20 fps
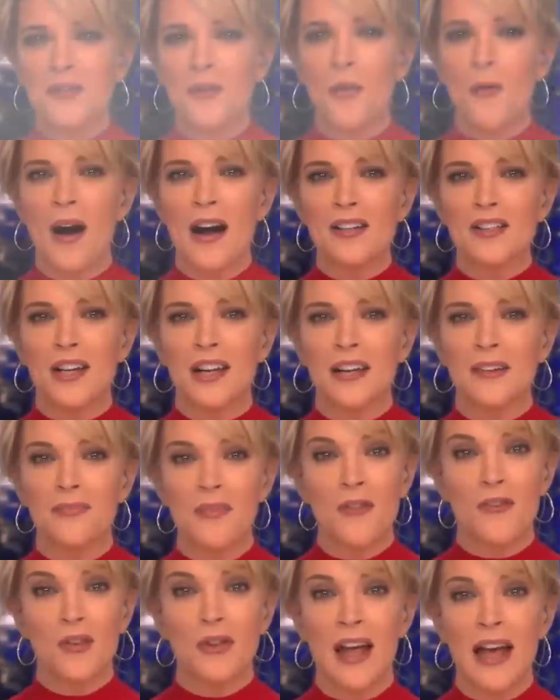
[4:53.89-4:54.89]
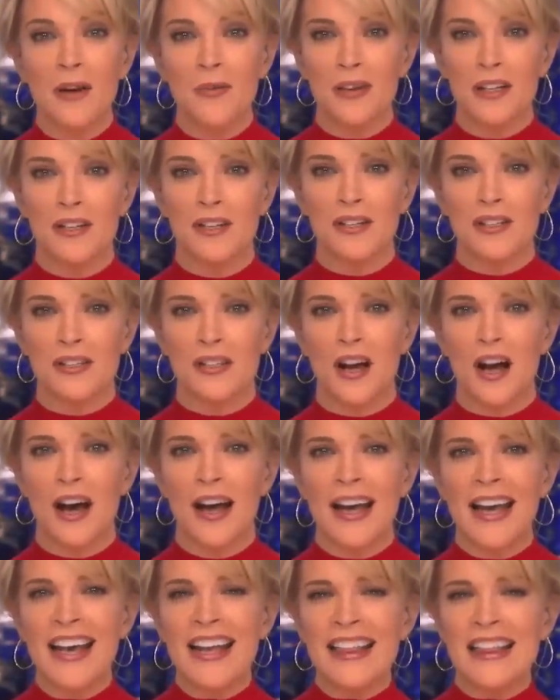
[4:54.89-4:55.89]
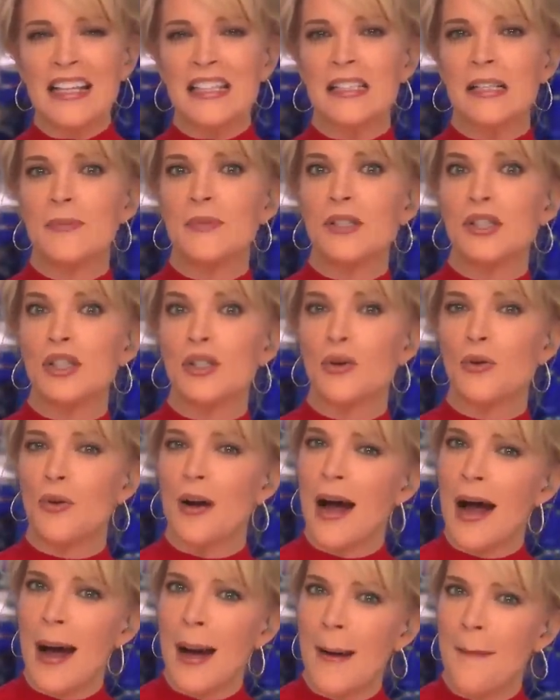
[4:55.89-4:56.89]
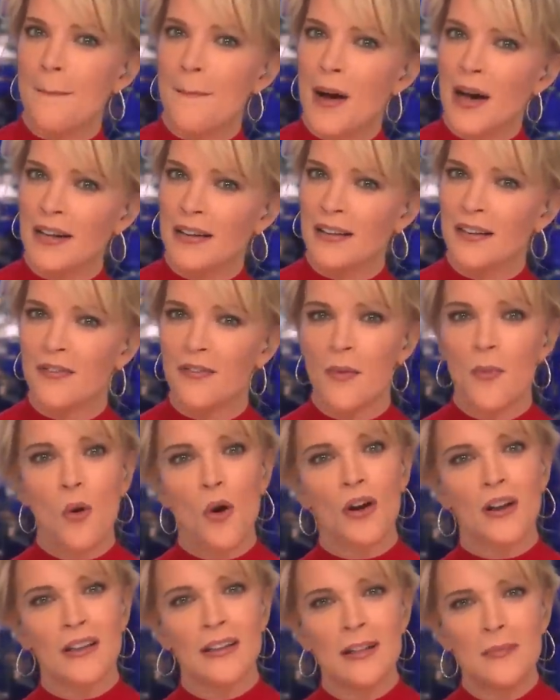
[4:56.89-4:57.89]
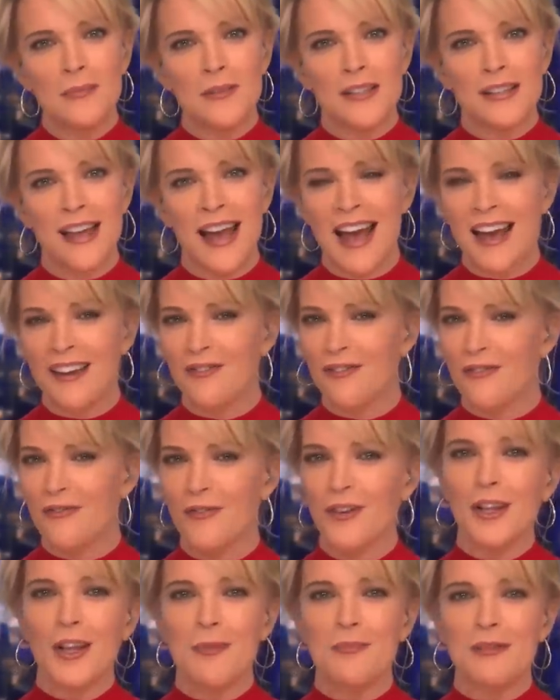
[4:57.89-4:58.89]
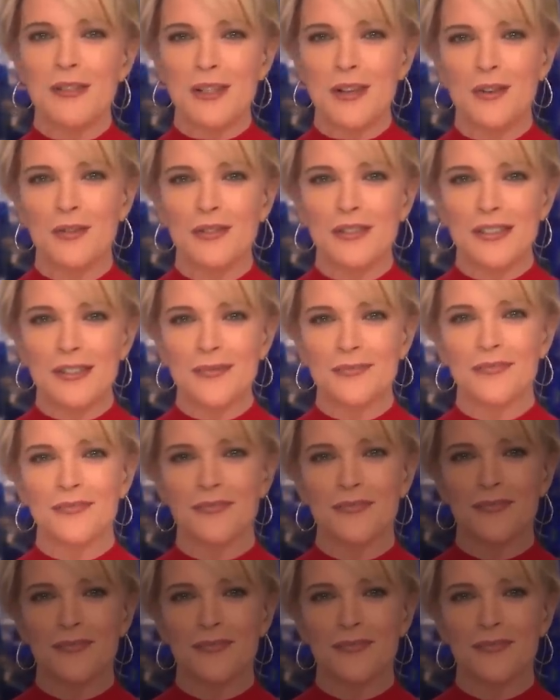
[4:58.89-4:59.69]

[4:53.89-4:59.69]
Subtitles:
for watching. If you like what you just saw, hit the subscribe button for more clips and full episodes.